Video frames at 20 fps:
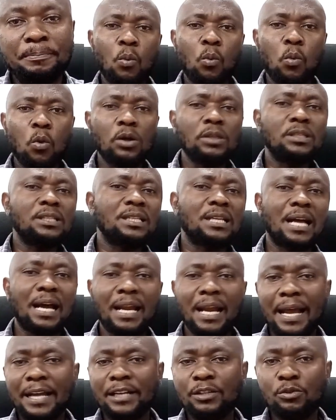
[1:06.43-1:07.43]
What can
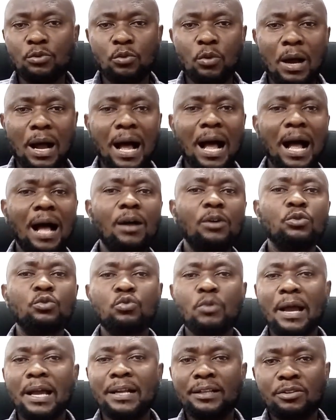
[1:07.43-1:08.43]
I do? How
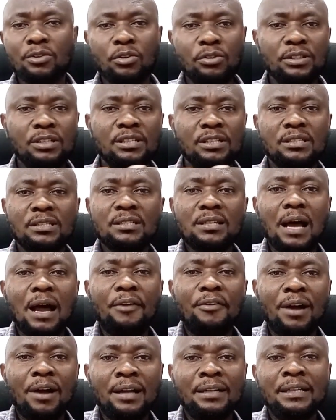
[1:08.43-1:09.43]
do I turn this
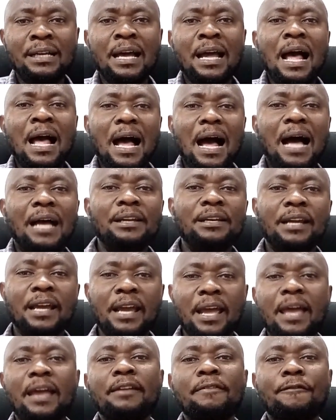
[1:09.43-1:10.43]
around and
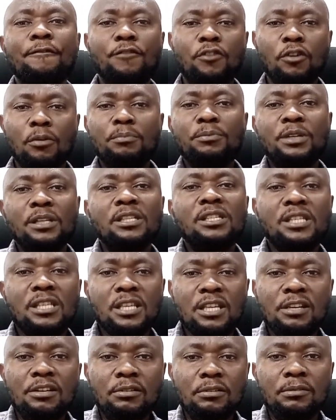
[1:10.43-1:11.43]
earn from this
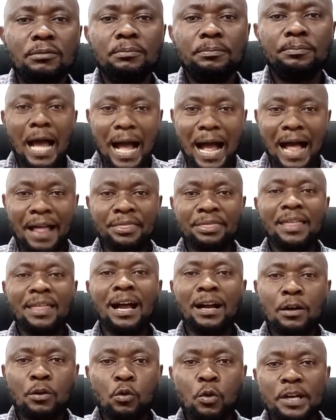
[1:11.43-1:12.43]
skill? And
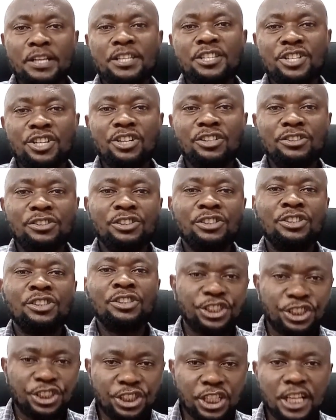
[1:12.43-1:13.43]
that question
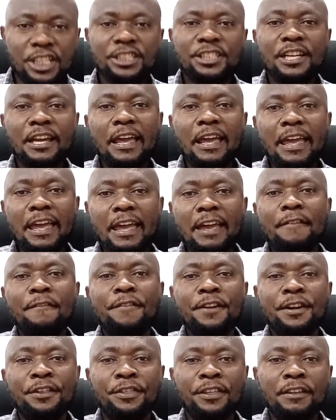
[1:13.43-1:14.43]
changed
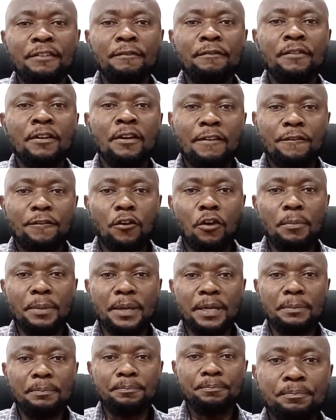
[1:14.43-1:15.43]
everything for
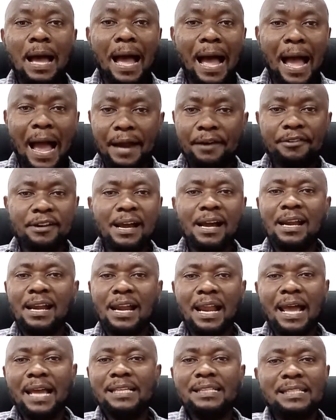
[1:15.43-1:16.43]
me. I
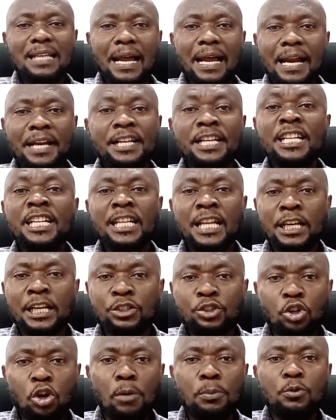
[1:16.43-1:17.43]
realized I need a
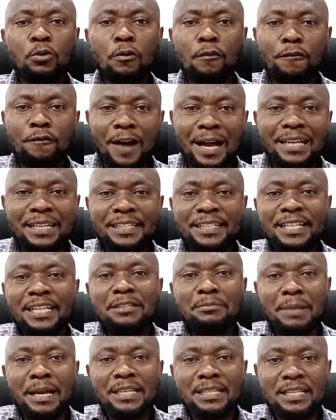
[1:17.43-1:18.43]
job to
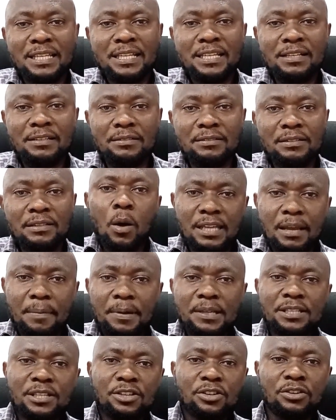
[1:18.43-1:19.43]
validate my skill.
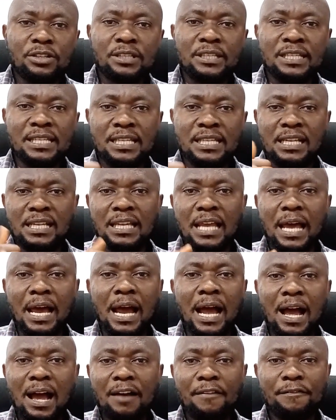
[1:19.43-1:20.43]
Cybersecurity skill I
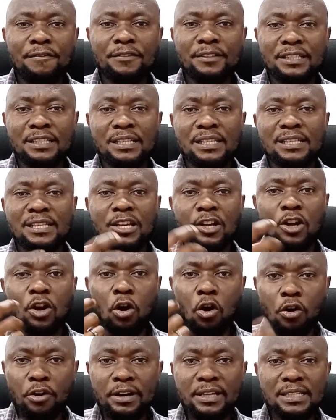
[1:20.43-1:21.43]
have, this is the
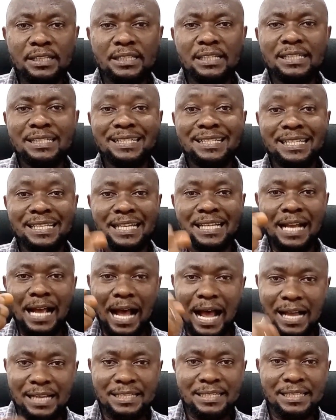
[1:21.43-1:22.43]
currency, this is the
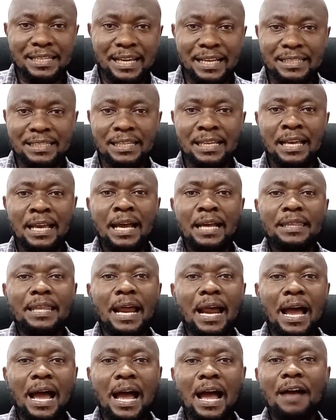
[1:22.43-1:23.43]
asset
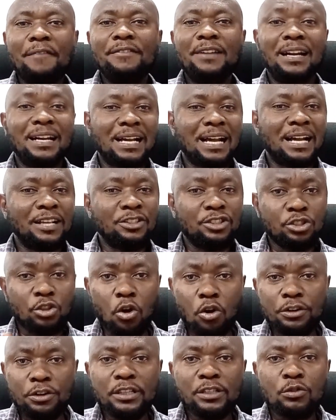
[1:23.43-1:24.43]
that I have that I can
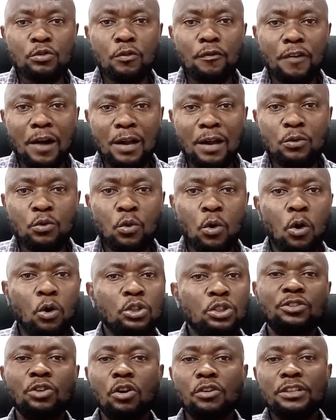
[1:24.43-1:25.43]
turn into value or
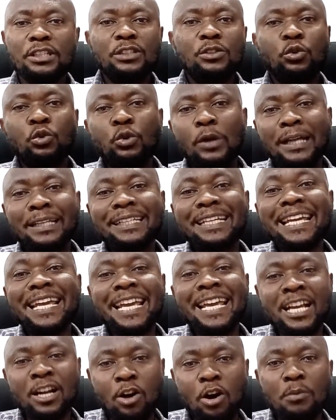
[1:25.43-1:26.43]
turn into an
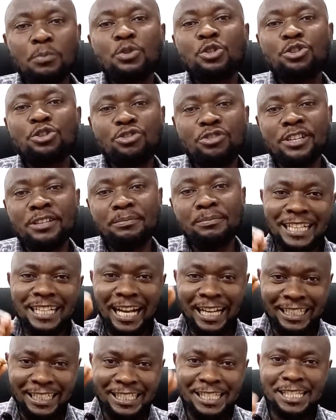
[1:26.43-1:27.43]
income stream.
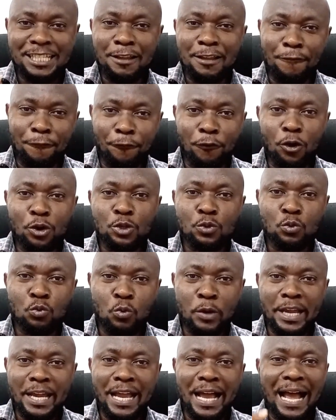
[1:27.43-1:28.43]
And this is the first
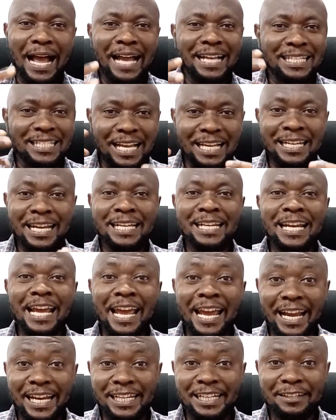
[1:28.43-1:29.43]
way I started
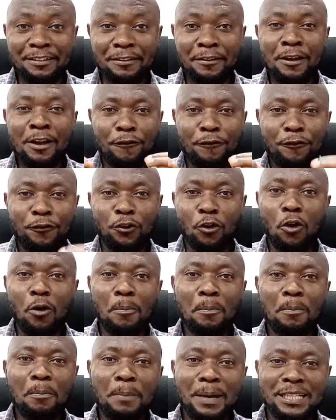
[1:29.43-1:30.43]
earning from
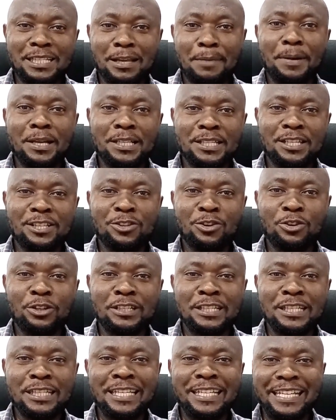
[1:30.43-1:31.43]
my
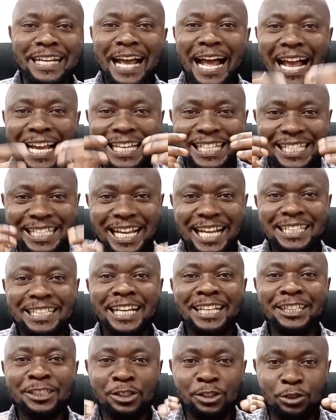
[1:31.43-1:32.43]
cybersecurity. I
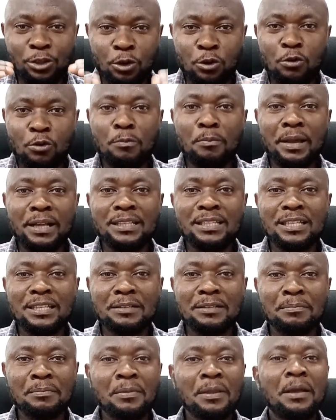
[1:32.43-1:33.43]
started
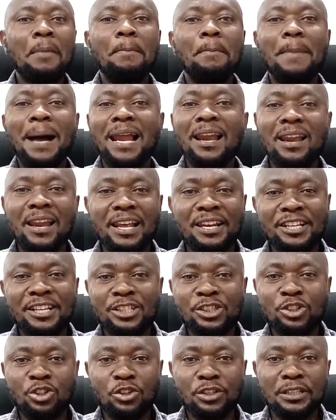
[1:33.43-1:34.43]
documenting my
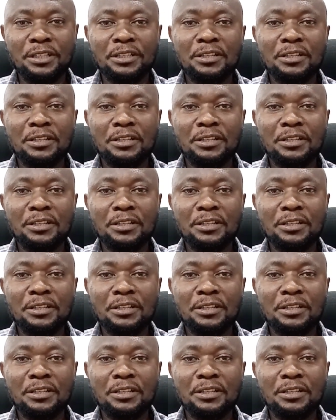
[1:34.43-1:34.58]
learning journey.